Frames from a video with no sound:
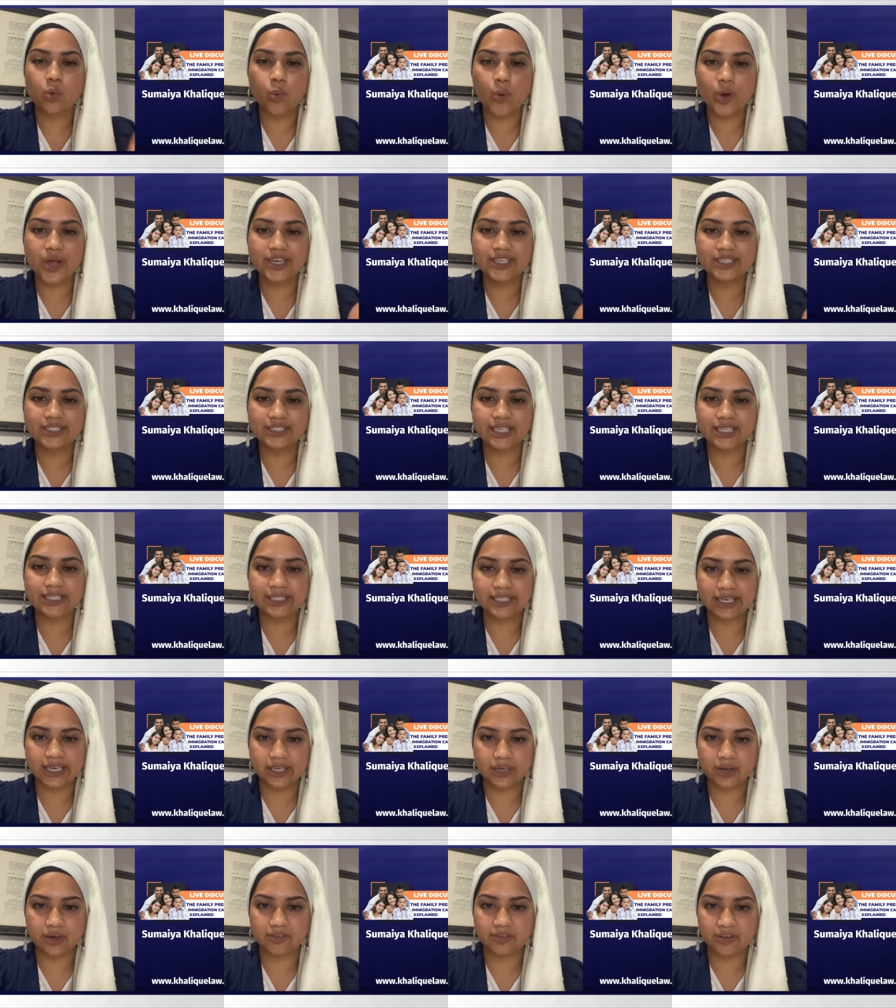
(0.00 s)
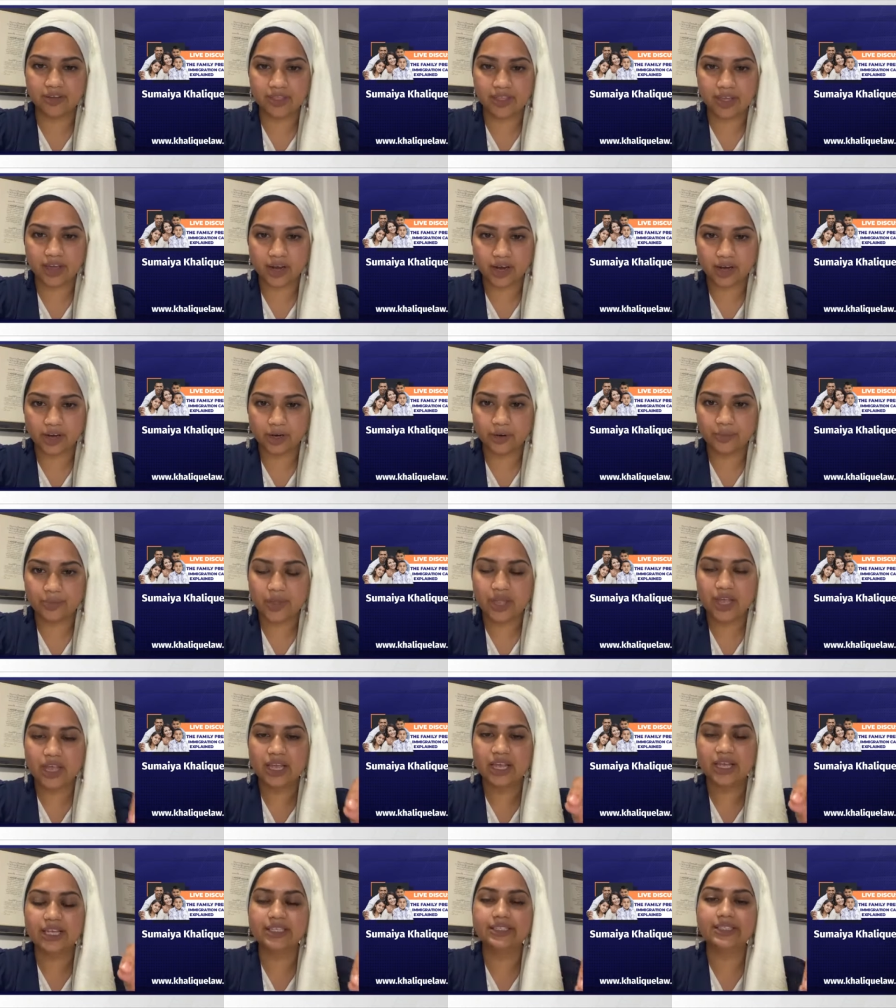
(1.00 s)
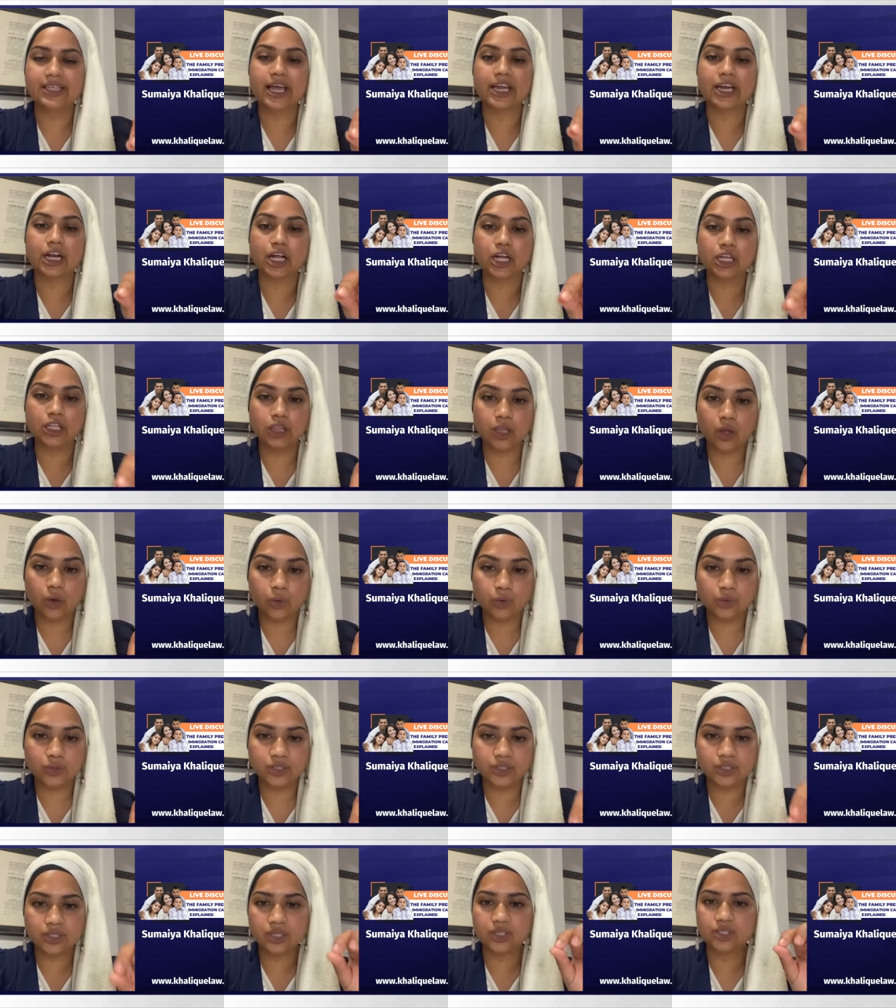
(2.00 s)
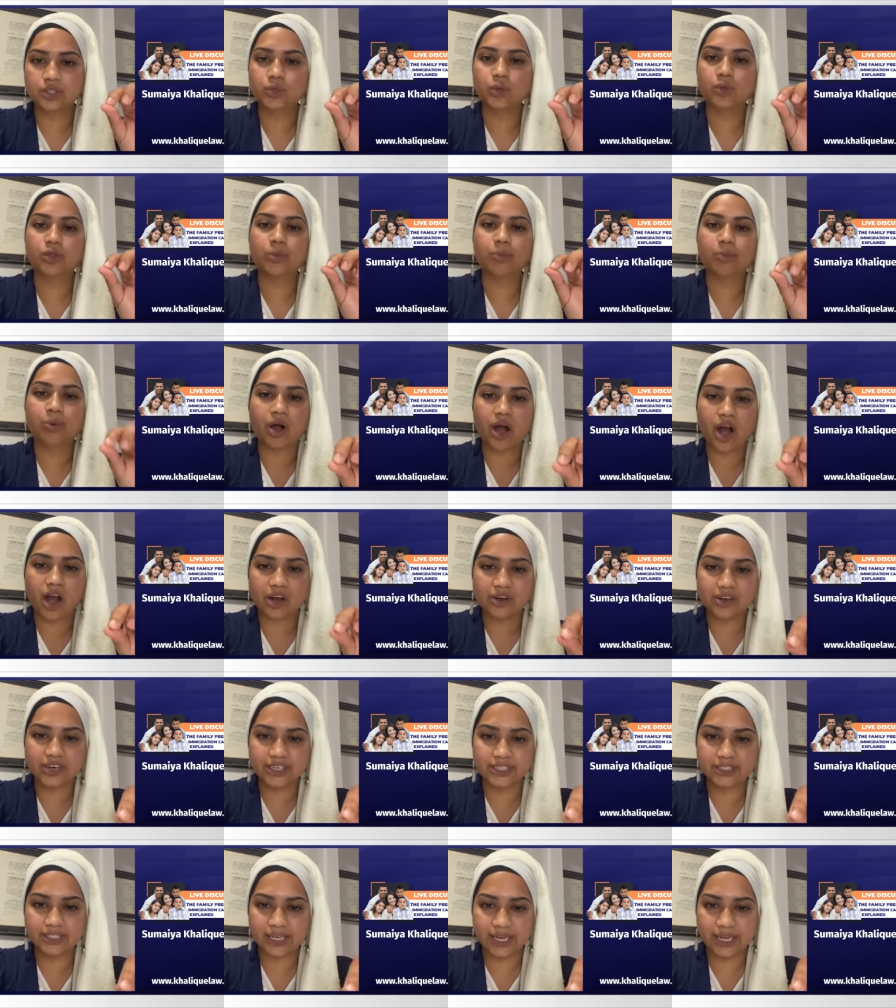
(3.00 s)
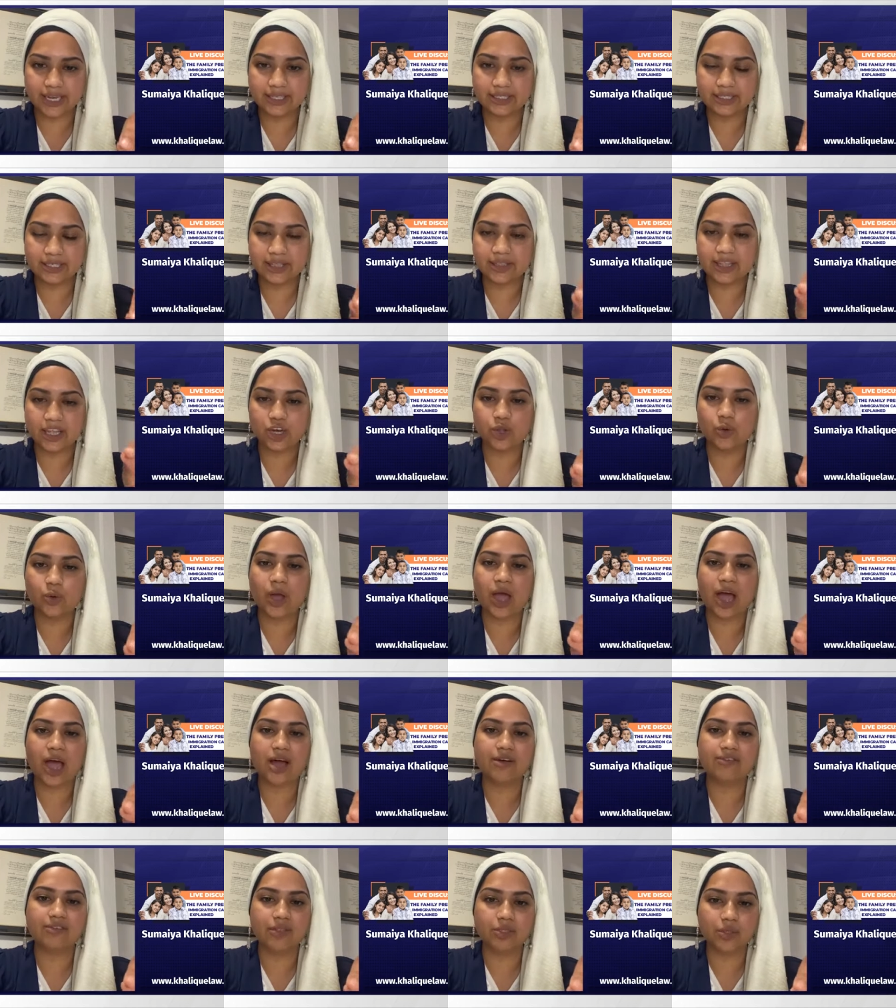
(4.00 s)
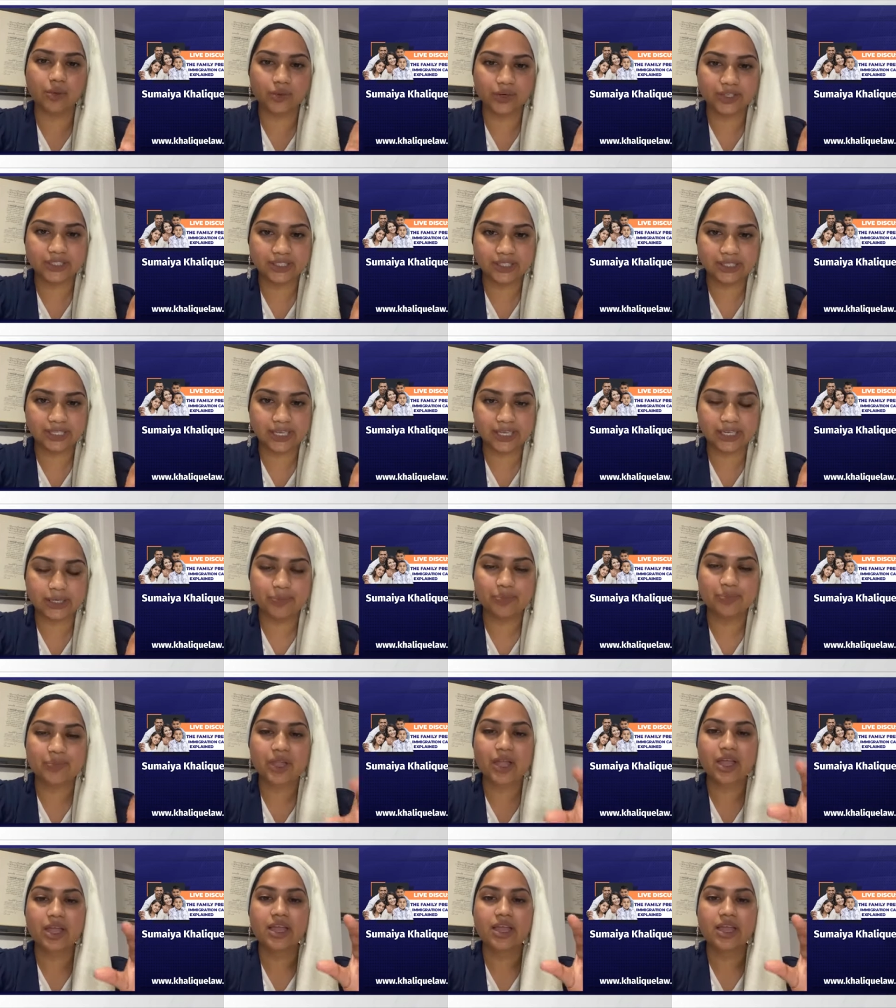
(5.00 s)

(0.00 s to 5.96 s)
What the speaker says: What is the date over there? Is that close to the priority date that you have on the receipt?